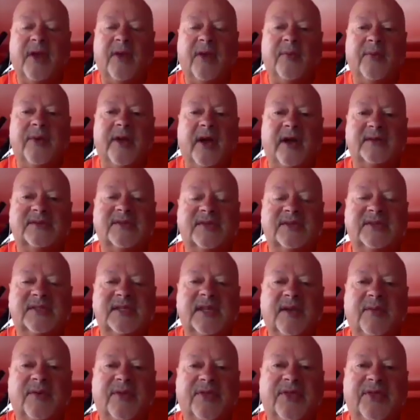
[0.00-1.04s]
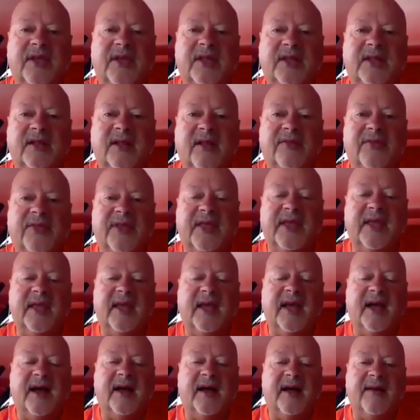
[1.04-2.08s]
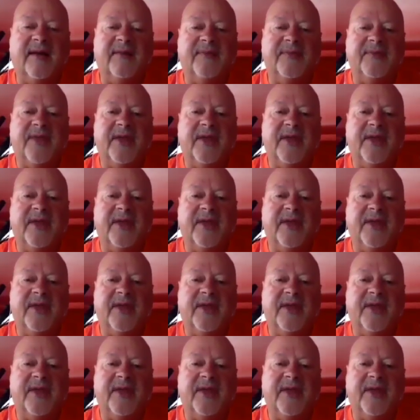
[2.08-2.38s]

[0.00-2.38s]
We also see within the